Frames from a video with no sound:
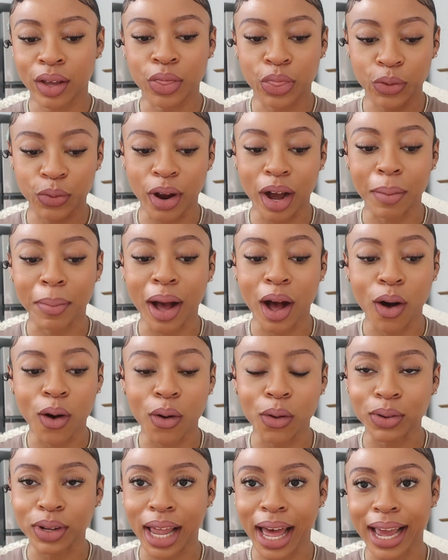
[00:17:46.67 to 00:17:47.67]
throughout my
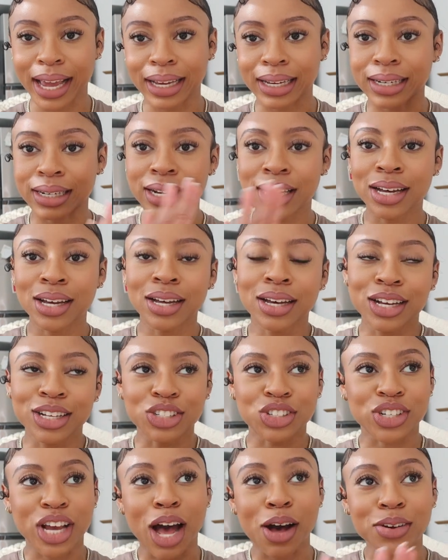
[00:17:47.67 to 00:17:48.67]
whole, like,
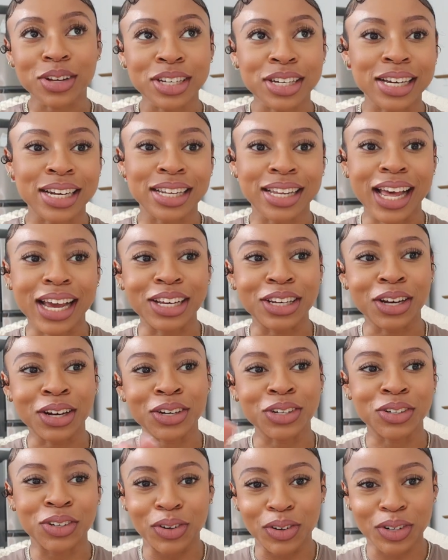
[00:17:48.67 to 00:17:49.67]
childhood and, like,
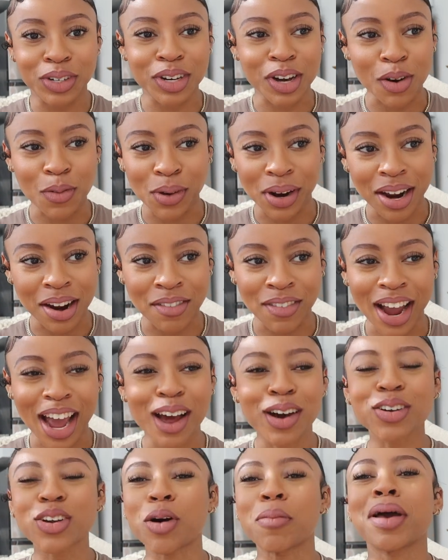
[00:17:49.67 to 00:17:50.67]
young adulthood, whatever.
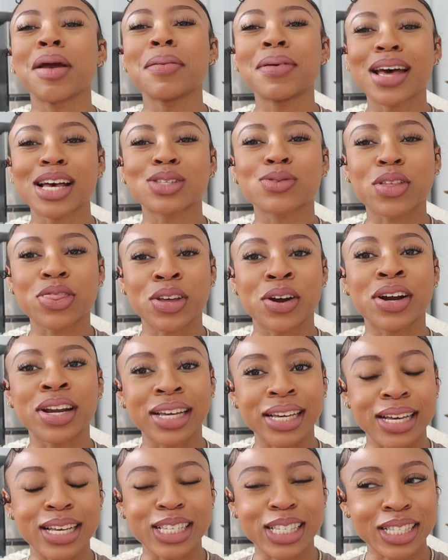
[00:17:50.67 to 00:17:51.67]
I don't know, maybe that's what 30
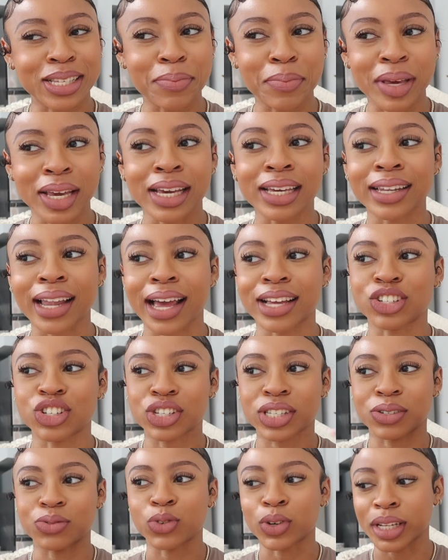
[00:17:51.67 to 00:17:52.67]
is to me, like,
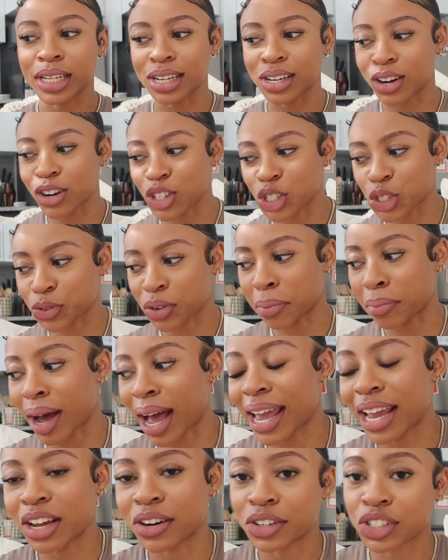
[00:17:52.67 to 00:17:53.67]
just really nurturing
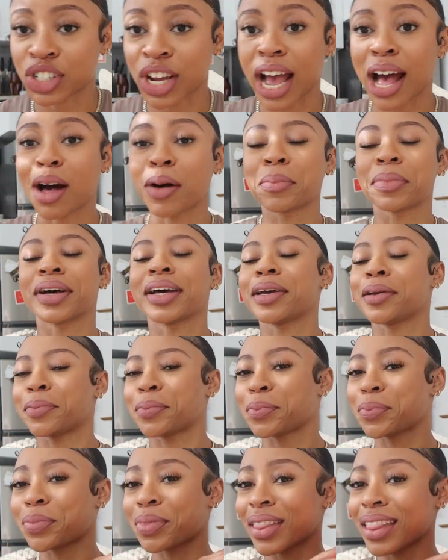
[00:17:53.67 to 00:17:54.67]
my inner child. But
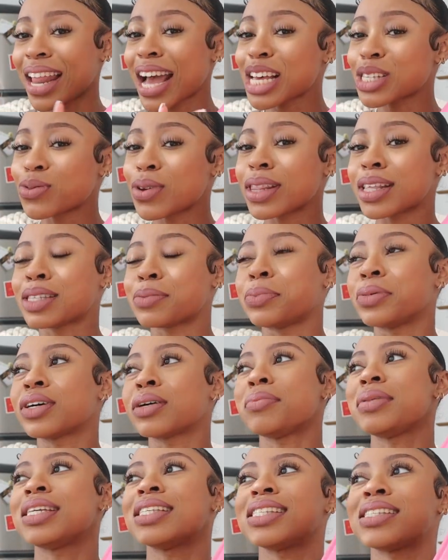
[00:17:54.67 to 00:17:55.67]
that's what this
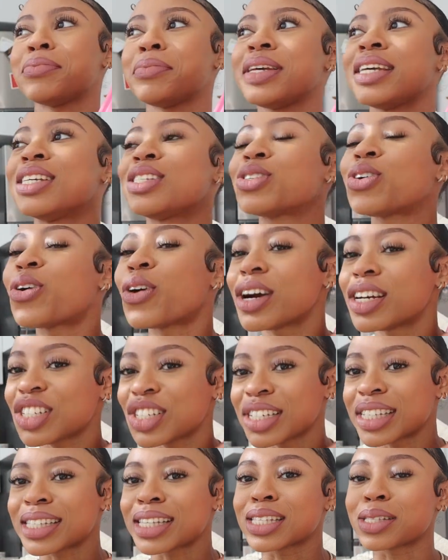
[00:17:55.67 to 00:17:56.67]
book means to me. It's
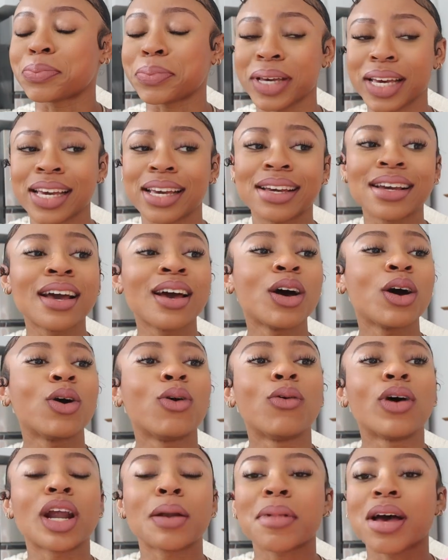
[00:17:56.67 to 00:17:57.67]
gorgeous, it's pink,
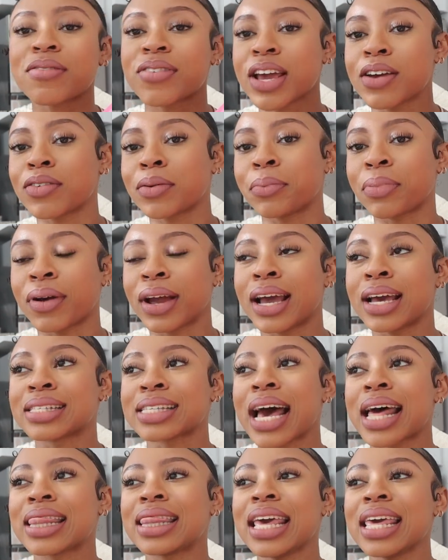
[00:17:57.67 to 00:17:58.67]
one of my favorite
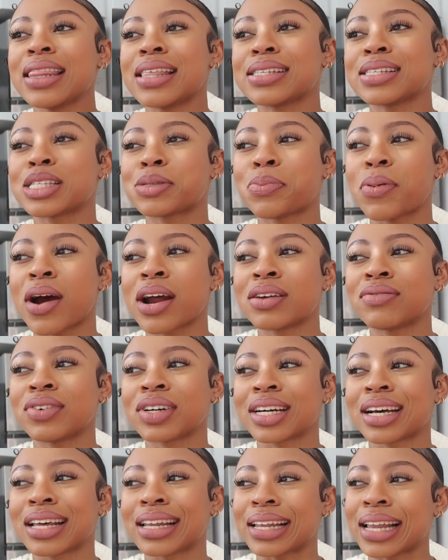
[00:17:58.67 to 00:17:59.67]
brands. I think this is part of
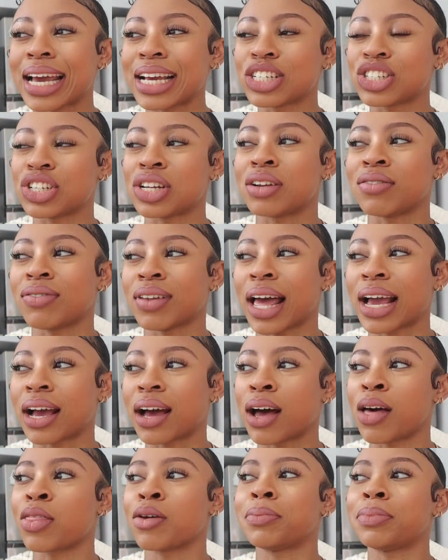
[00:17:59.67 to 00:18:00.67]
a collection of, like,
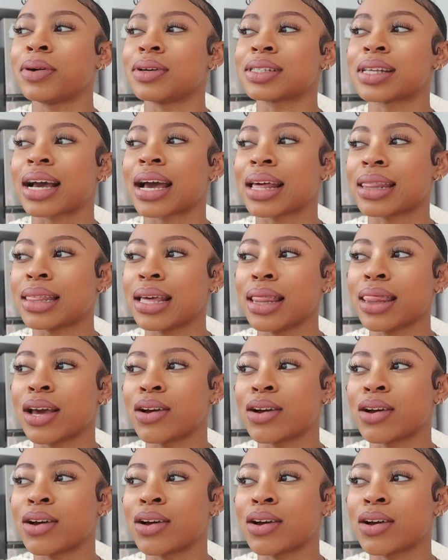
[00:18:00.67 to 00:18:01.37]
other books. Like, I think